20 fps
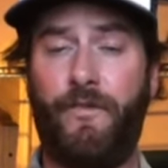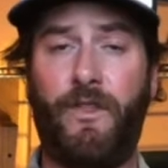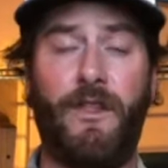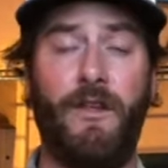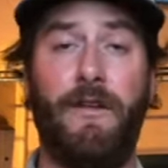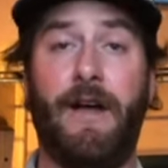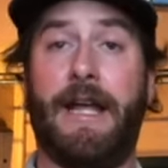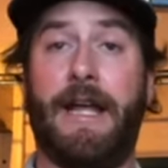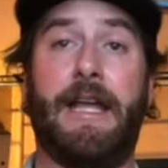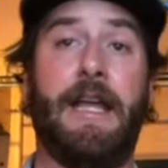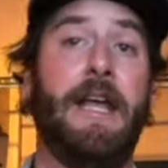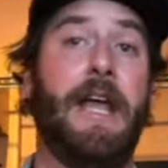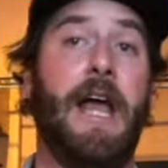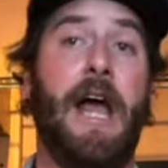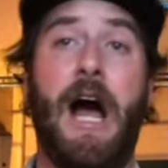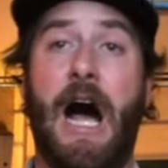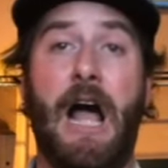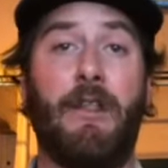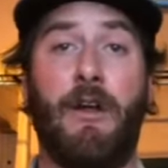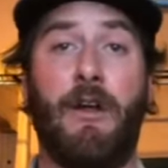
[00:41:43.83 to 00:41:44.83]
like
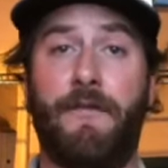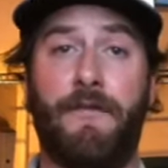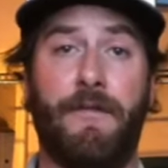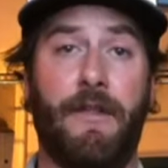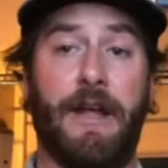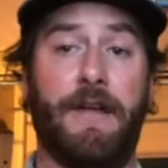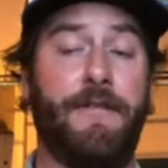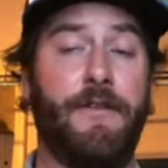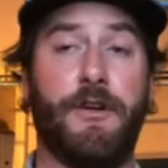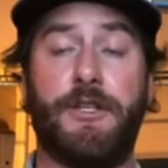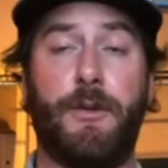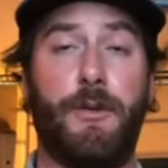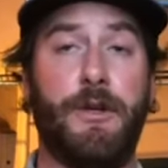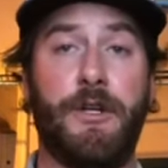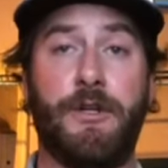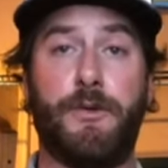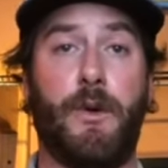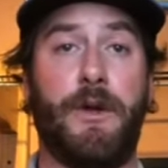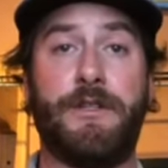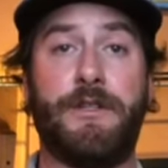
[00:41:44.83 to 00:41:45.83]
if you're someone who
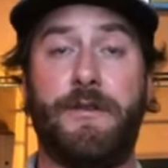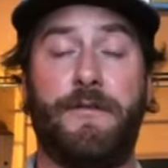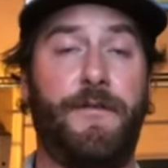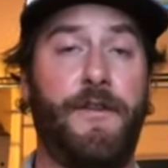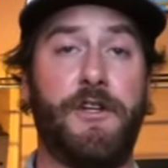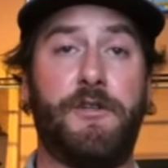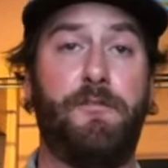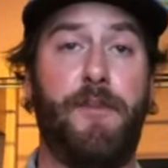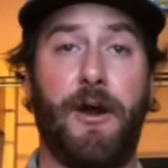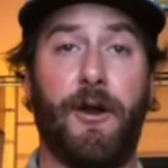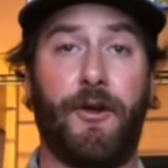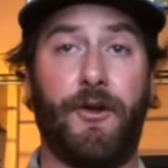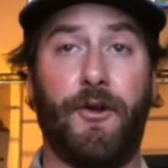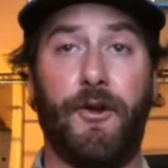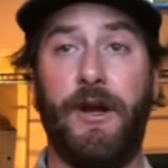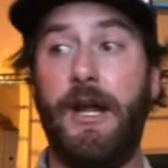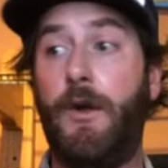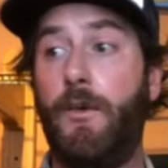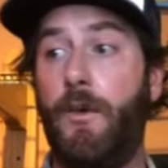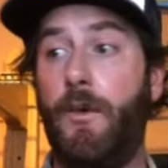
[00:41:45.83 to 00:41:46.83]
just wants to fish Bear
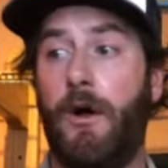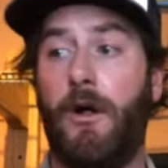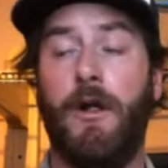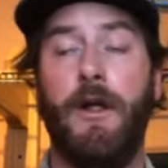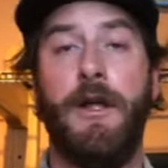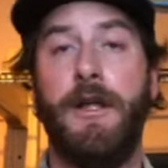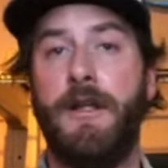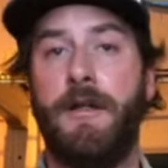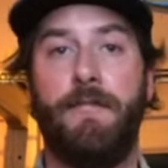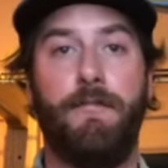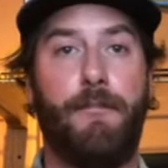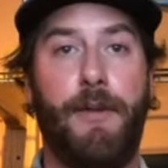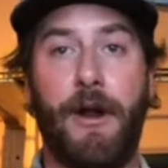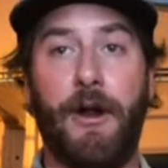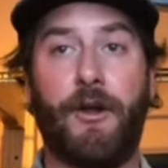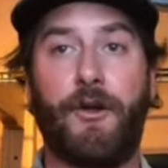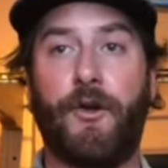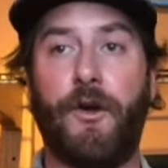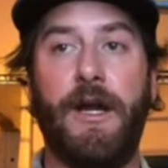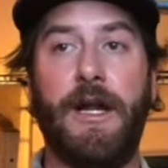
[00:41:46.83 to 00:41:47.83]
Creek, well,
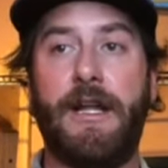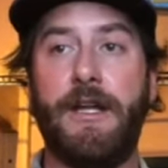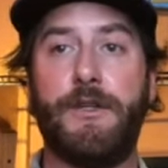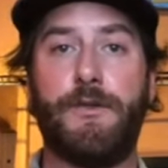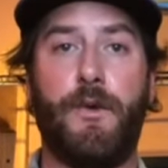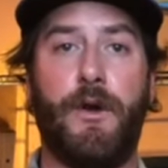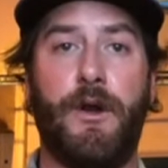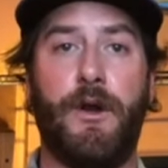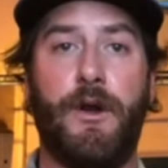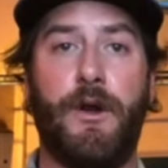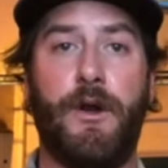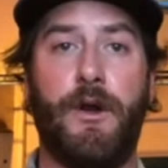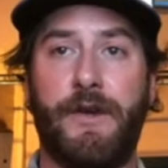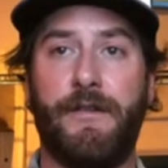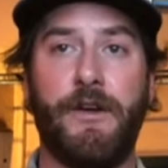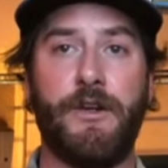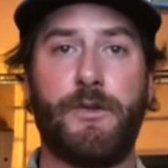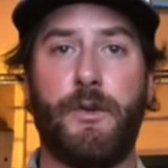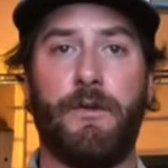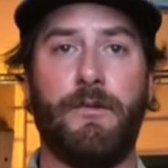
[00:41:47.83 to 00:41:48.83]
Bear Creek is one of those
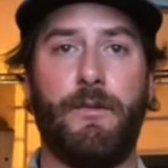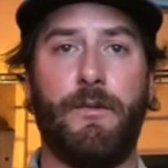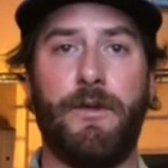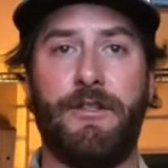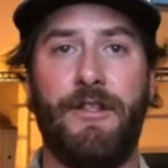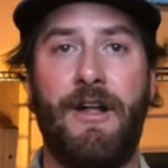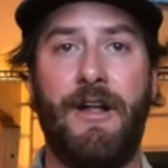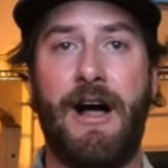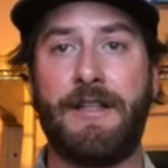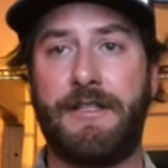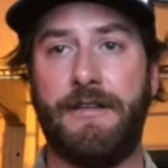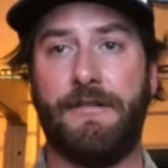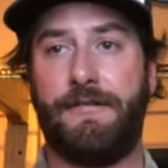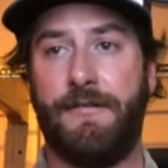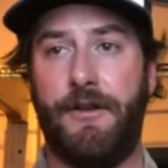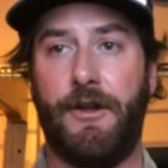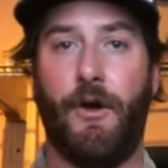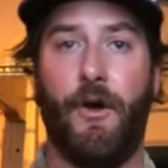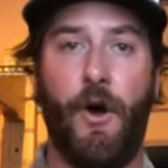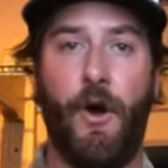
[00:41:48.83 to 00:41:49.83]
rivers with lots of,
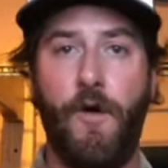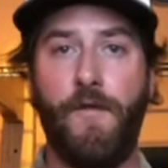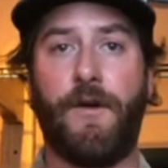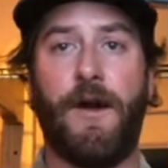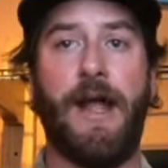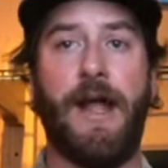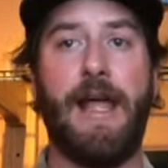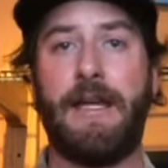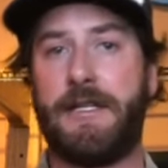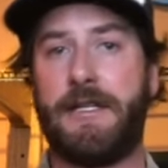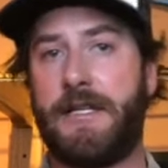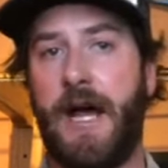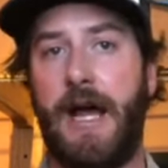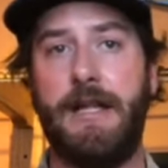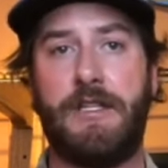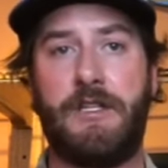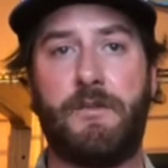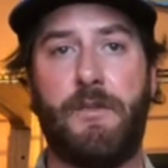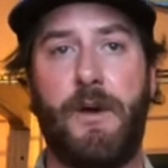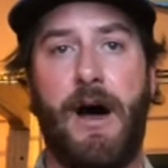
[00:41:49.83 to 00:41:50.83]
overhangs,
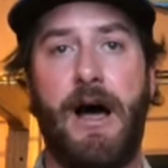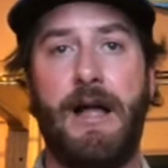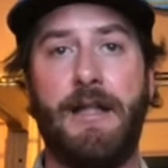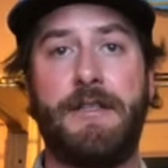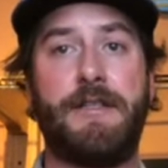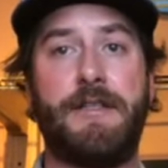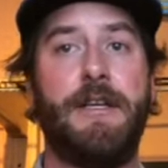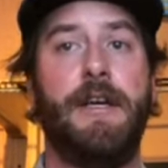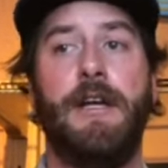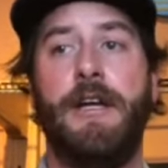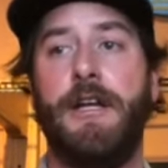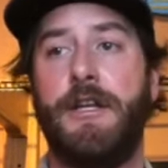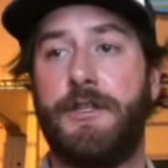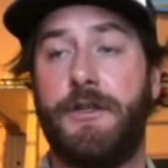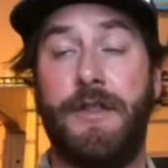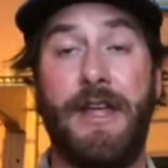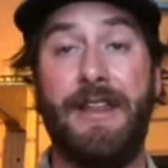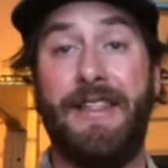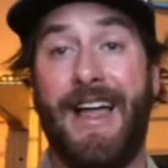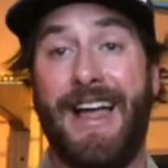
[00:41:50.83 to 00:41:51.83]
tight spots. So
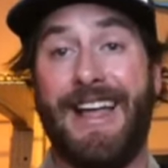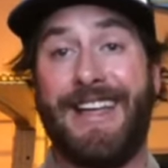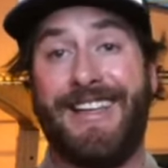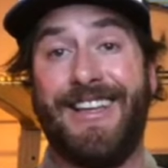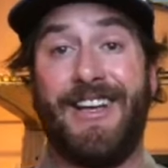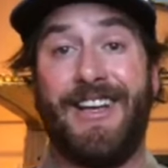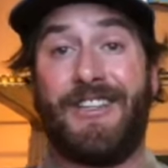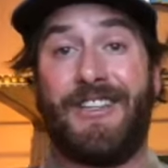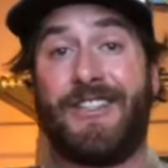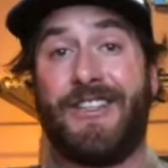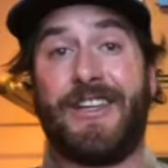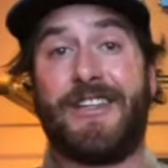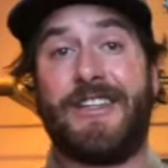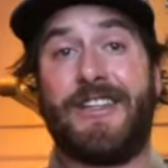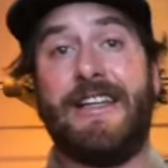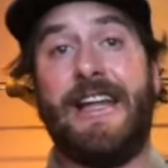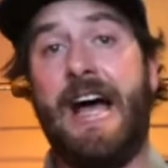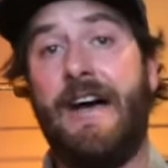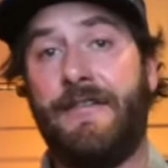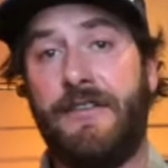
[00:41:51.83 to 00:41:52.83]
then like a
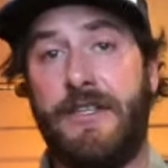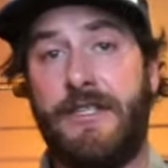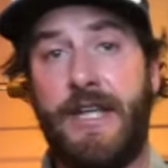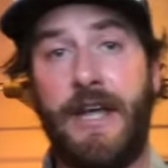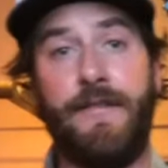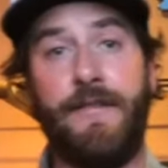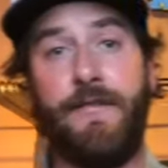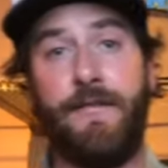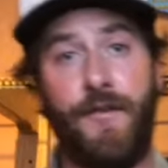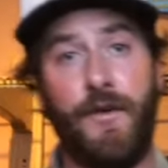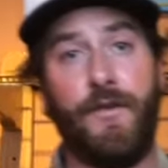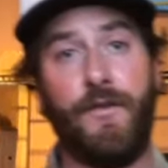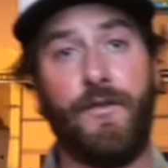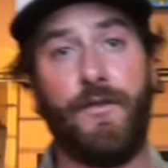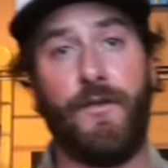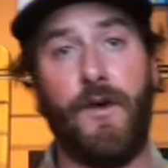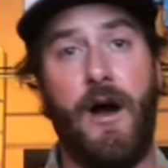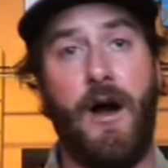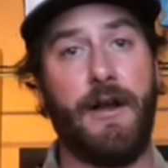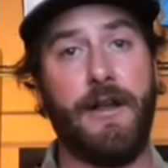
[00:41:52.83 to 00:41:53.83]
6.5 to 7 foot
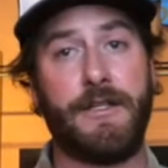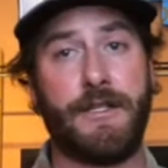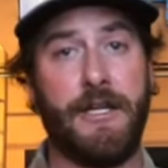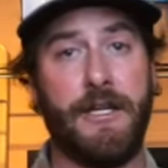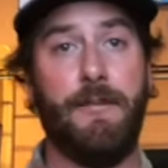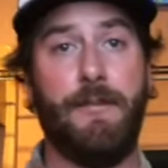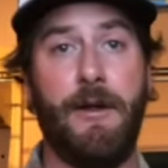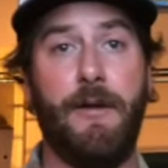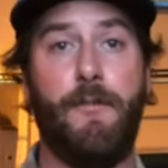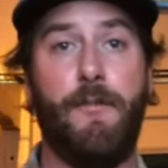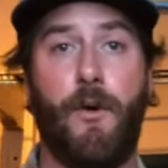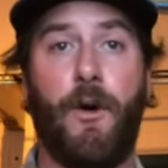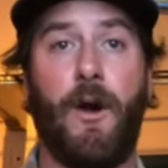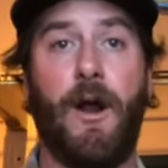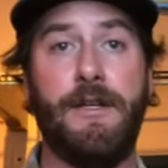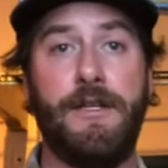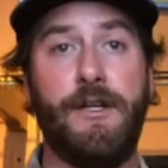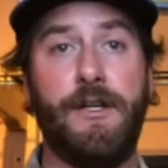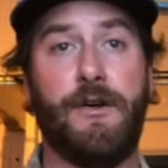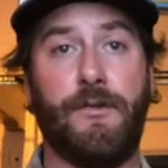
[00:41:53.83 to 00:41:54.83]
rod is going to be a more
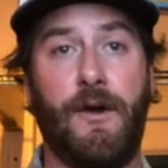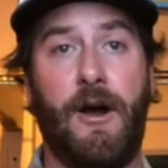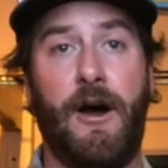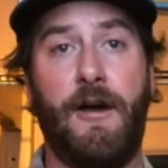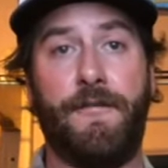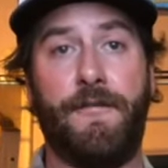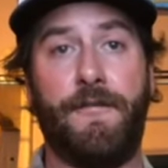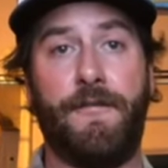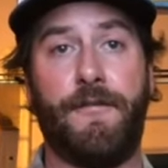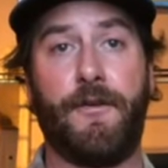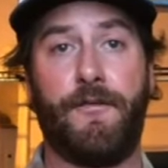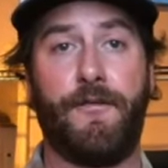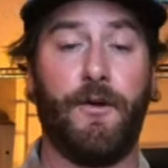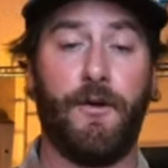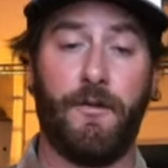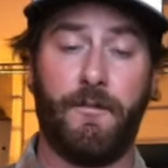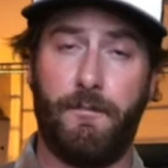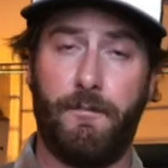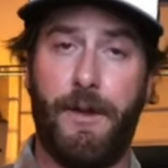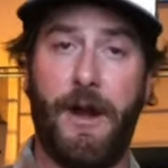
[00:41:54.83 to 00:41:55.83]
ideal rod
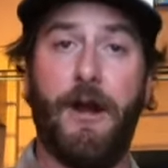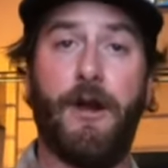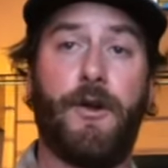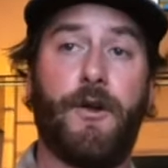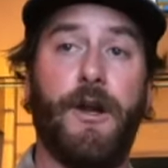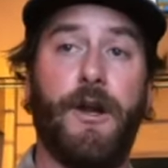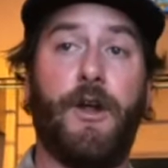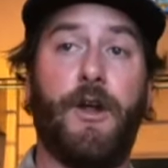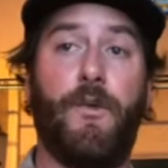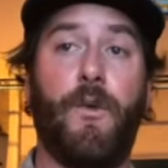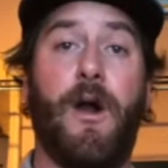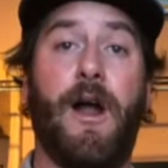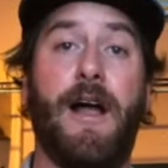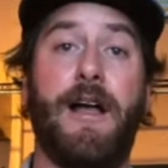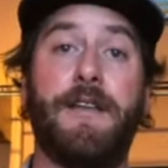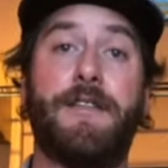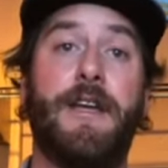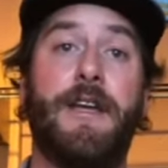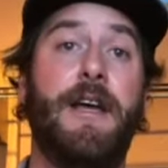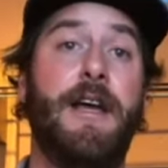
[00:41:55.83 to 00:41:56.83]
for Bear Creek.
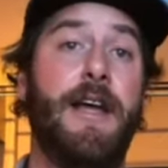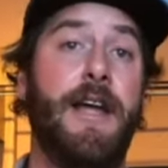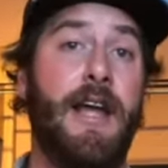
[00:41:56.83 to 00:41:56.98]
Whereas